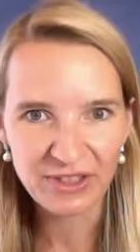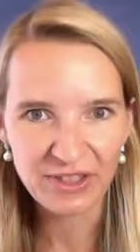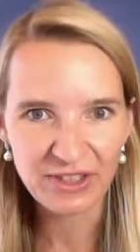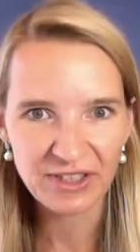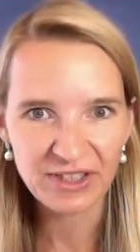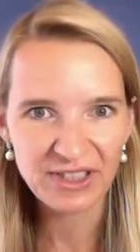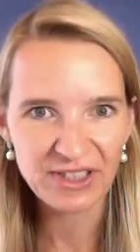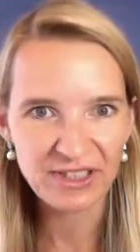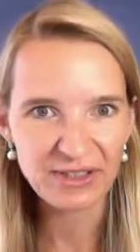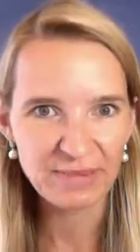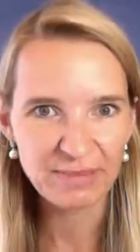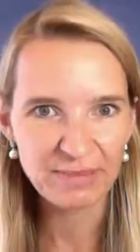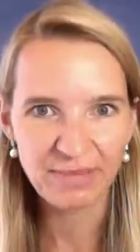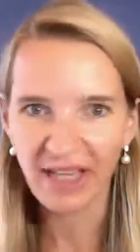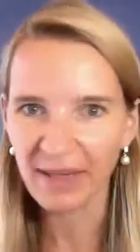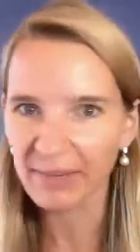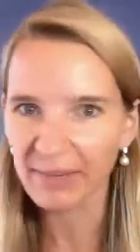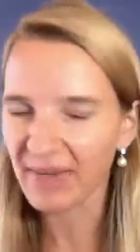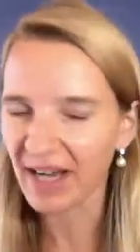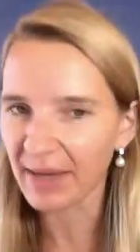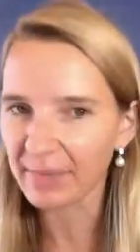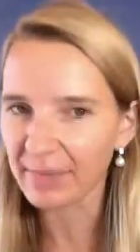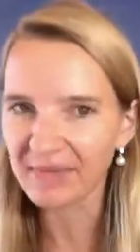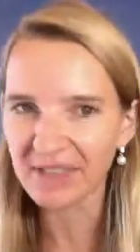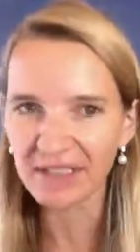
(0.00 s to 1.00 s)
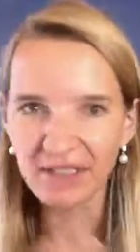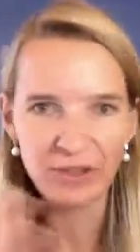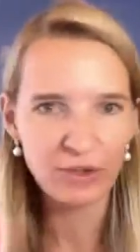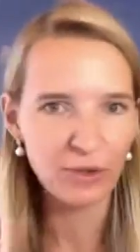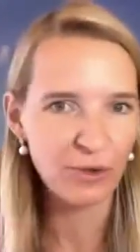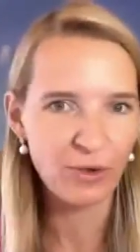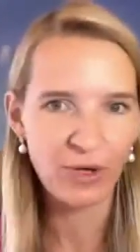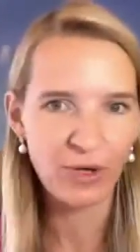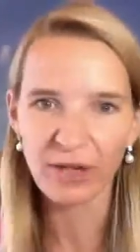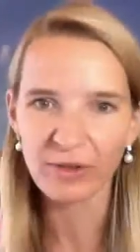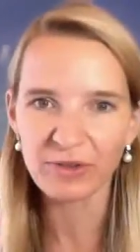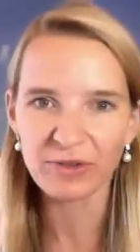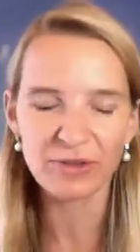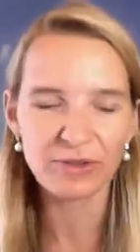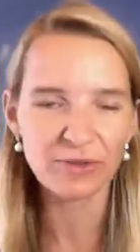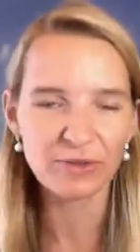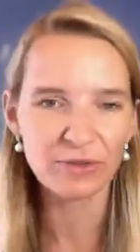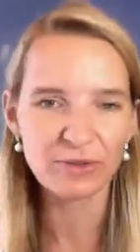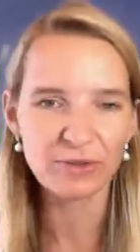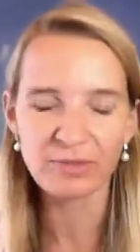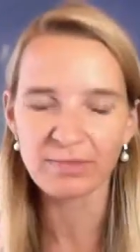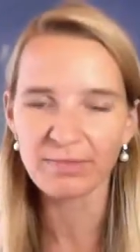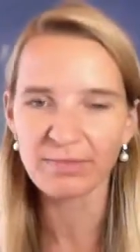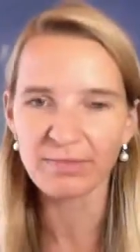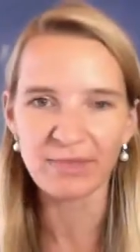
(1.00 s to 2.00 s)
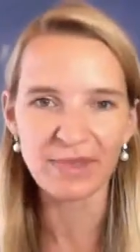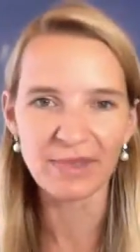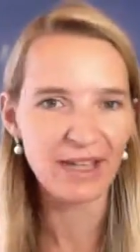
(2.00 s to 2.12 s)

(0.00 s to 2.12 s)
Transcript: because my mom didn't know how to